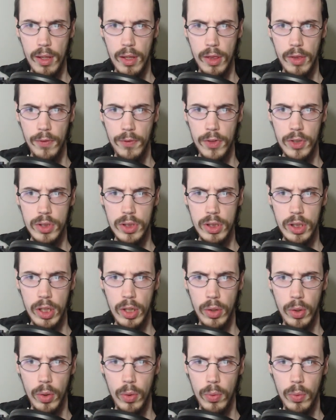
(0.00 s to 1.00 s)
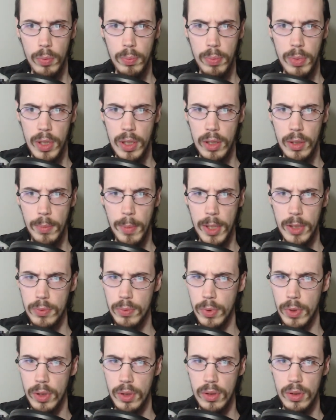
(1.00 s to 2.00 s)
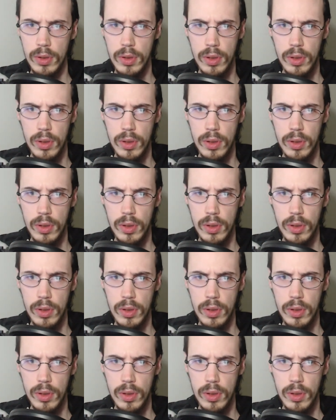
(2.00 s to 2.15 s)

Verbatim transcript: The first scenario would be the best one.